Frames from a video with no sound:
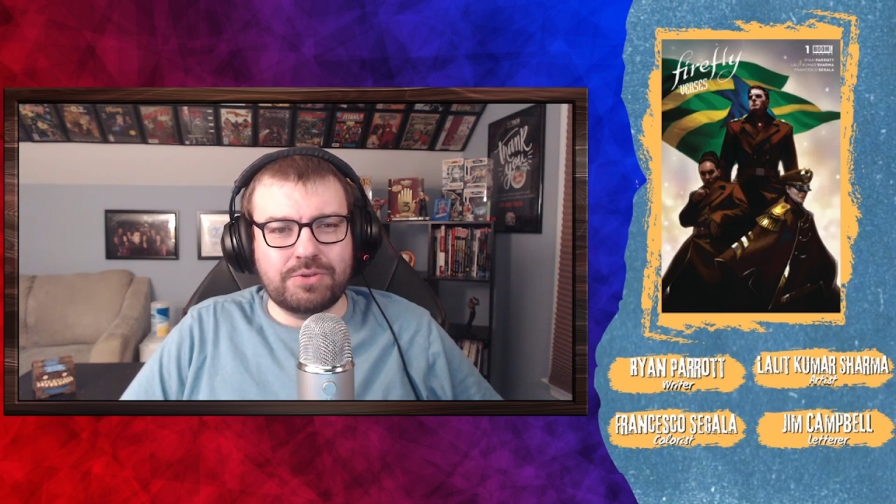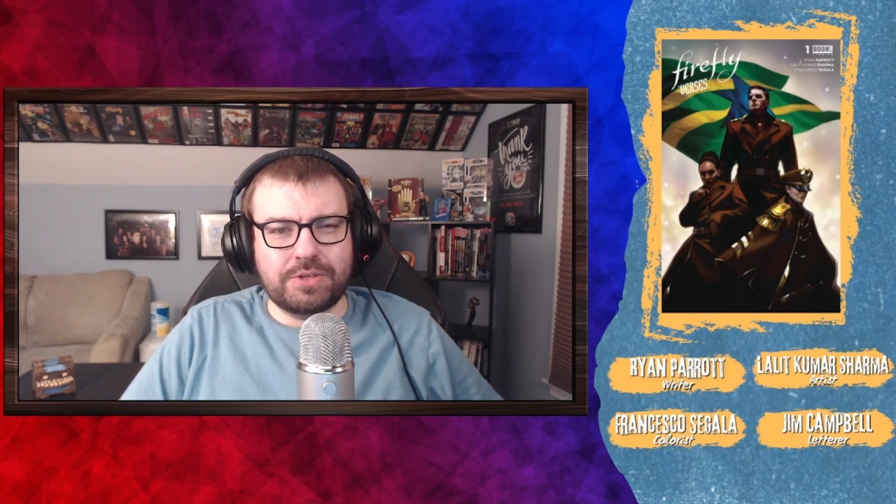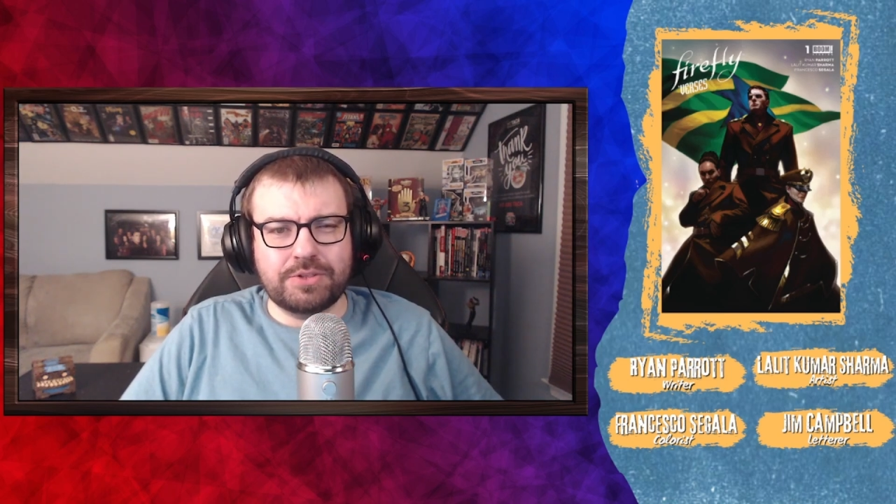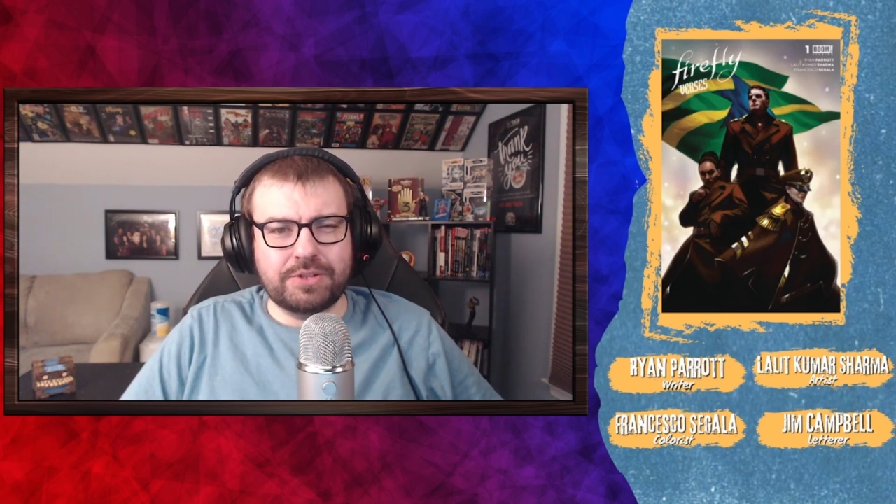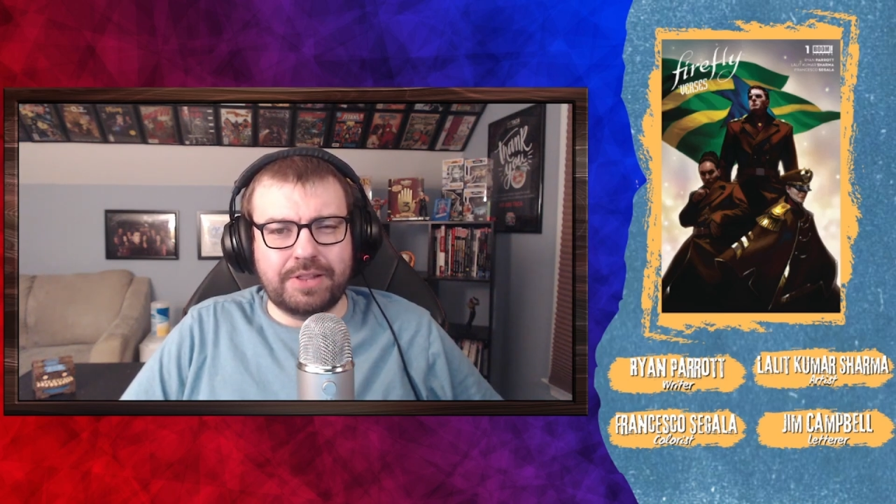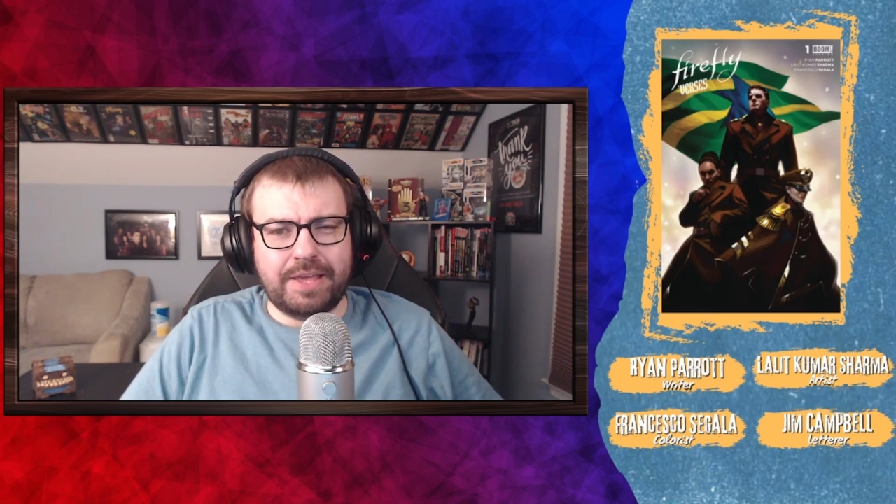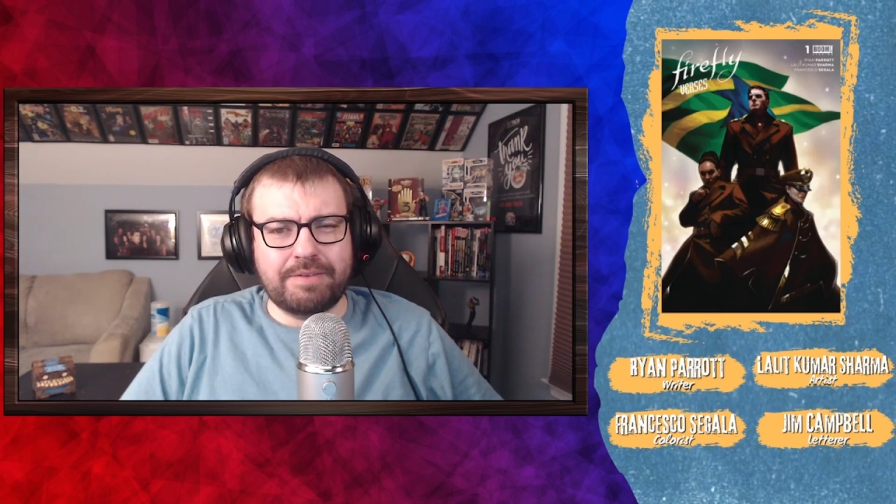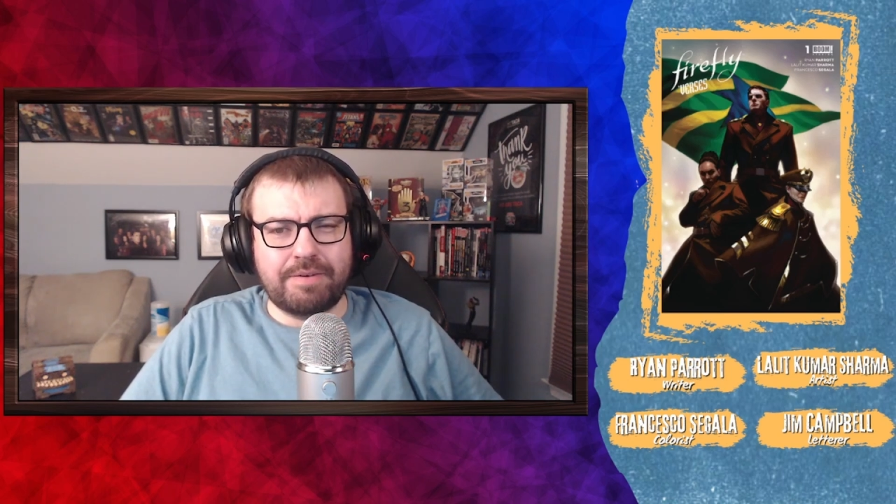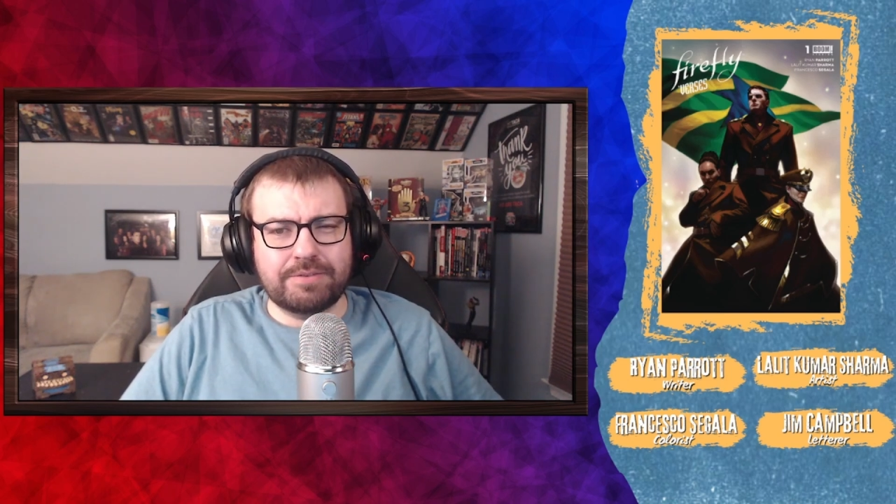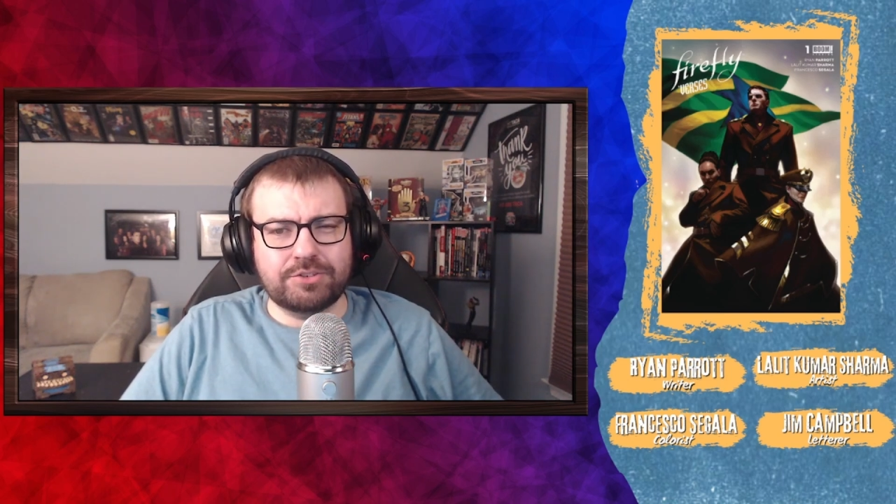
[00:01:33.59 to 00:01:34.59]
lease on life
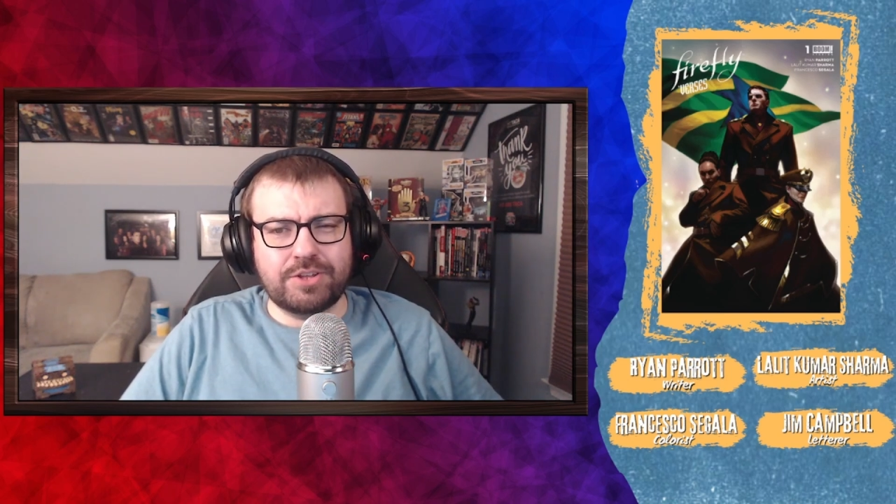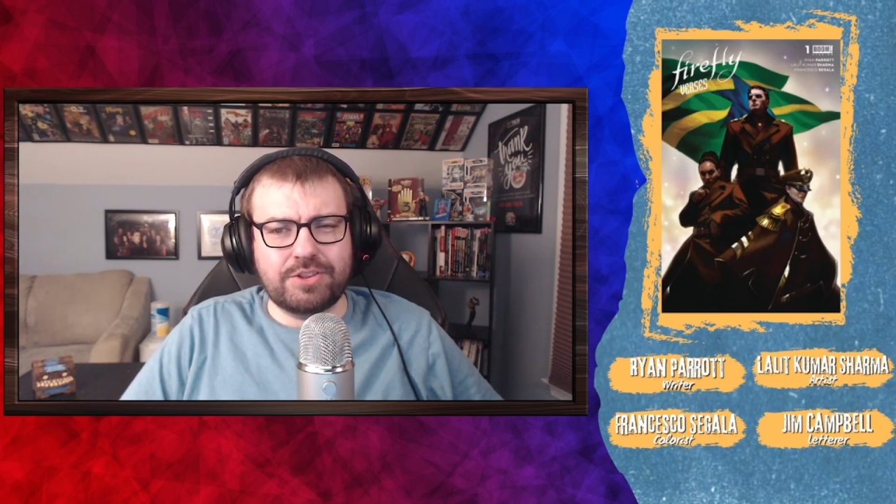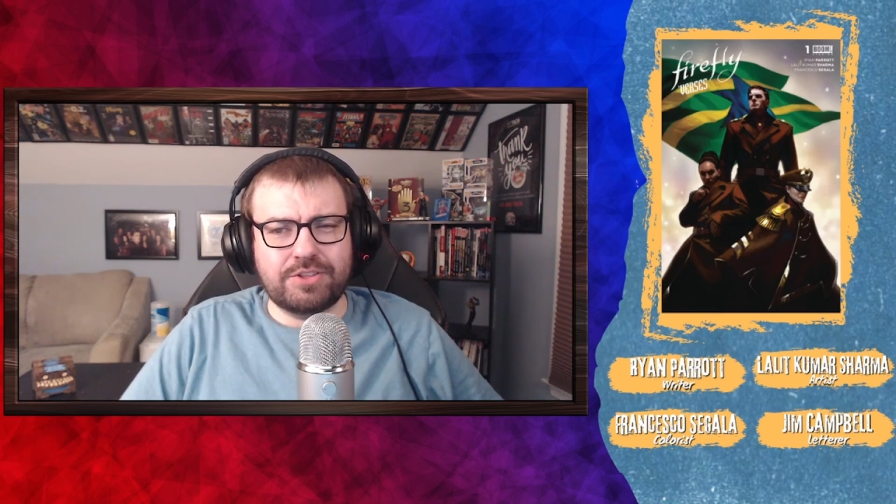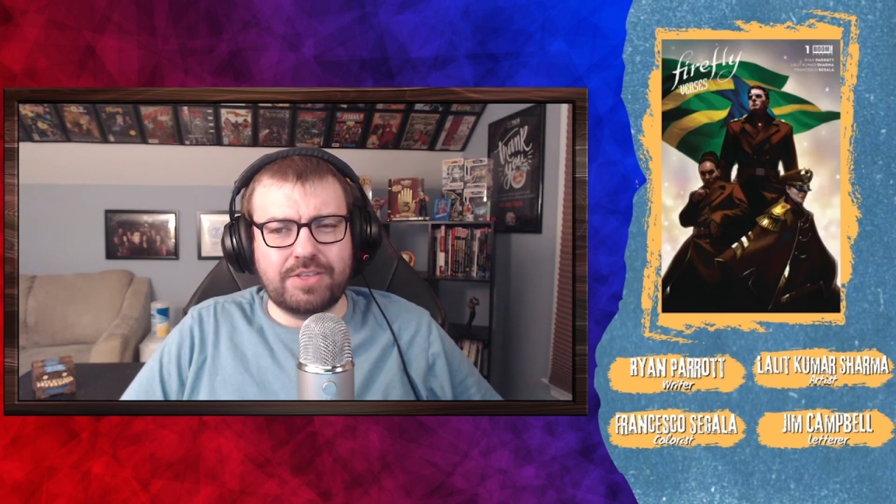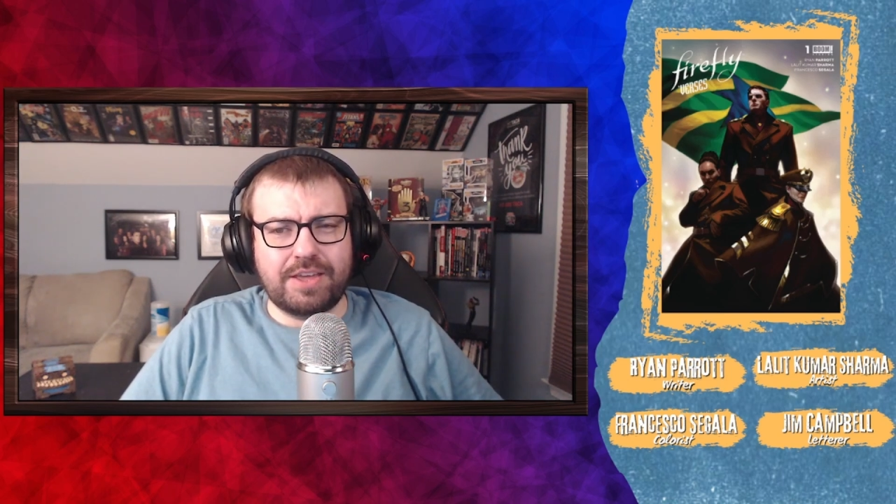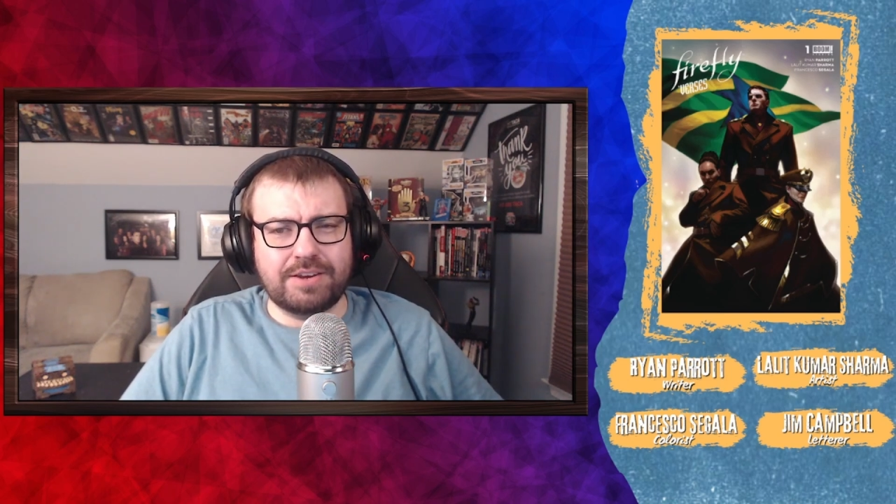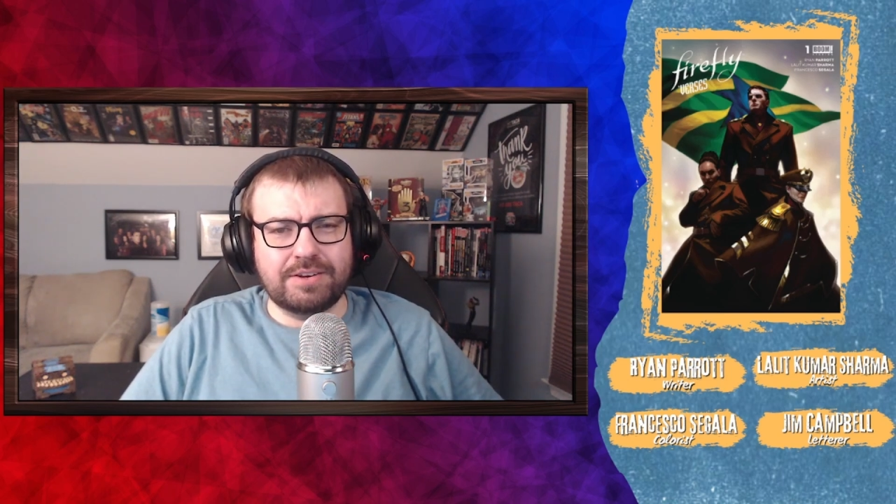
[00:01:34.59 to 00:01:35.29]
ever since then.